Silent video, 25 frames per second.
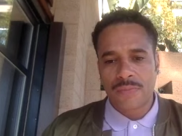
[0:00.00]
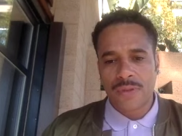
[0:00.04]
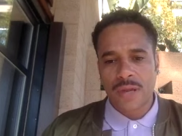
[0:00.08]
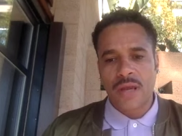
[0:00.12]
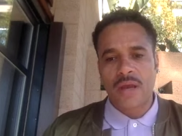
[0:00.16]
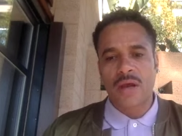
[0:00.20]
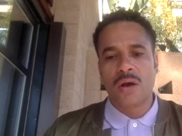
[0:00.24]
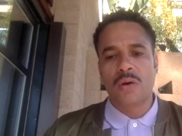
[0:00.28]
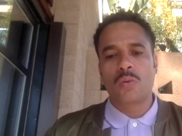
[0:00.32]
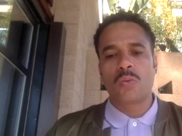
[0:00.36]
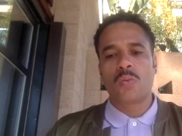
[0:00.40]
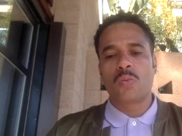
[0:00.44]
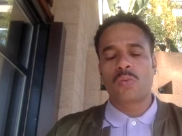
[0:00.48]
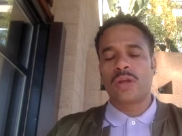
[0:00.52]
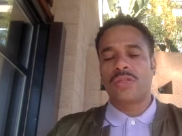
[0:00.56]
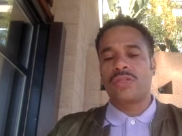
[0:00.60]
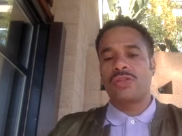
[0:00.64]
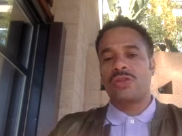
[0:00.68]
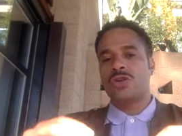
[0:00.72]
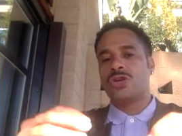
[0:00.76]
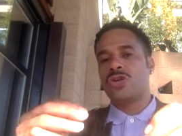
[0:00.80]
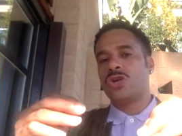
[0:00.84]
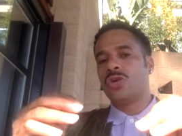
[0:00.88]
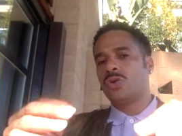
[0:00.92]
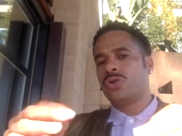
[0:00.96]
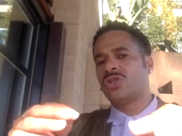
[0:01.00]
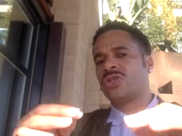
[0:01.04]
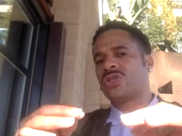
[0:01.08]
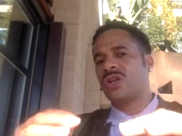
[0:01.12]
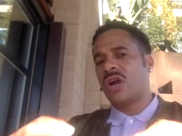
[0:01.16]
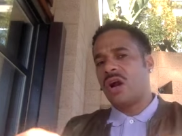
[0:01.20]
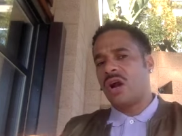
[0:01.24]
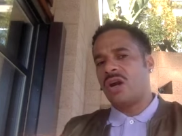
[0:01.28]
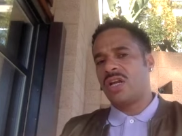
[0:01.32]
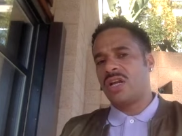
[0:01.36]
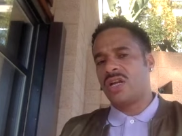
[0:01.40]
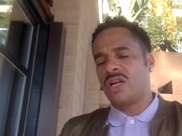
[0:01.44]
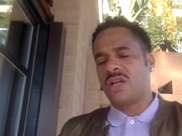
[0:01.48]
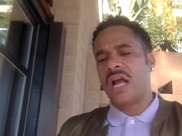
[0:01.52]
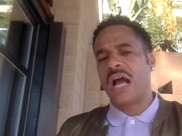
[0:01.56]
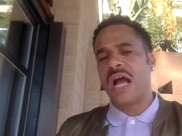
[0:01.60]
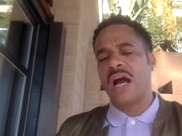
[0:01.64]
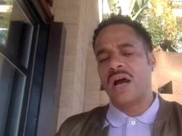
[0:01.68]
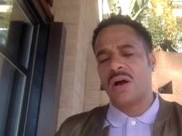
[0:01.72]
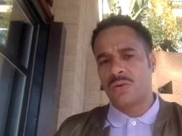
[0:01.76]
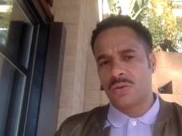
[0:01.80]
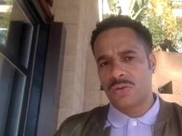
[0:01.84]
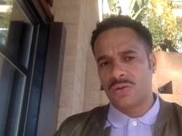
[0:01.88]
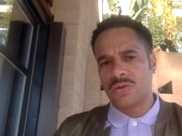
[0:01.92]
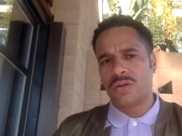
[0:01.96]
help with you starting
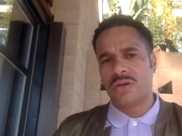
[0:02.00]
out